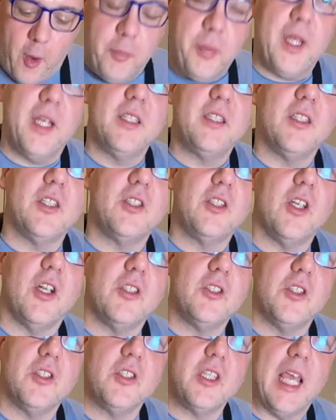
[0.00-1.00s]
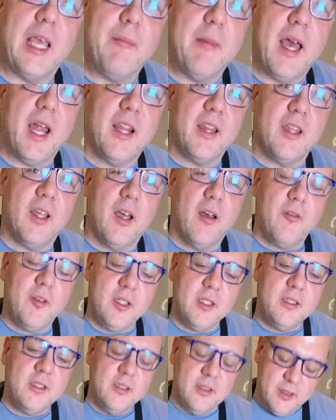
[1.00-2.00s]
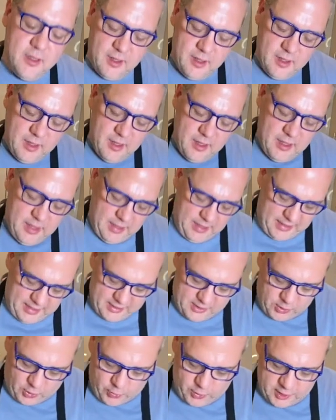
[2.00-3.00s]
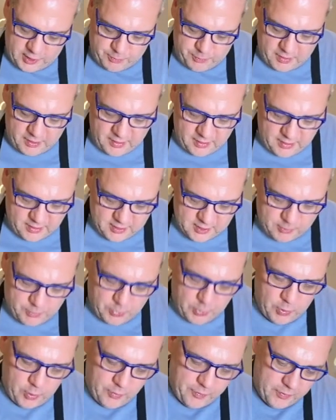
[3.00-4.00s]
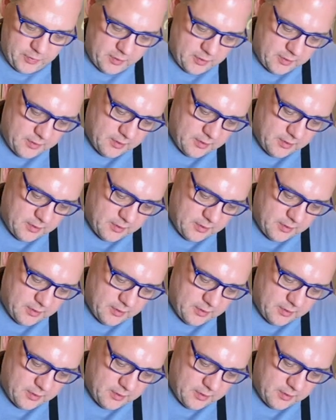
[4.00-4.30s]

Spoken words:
pizza shell just came out of the oven. It's crispy, it's beautiful,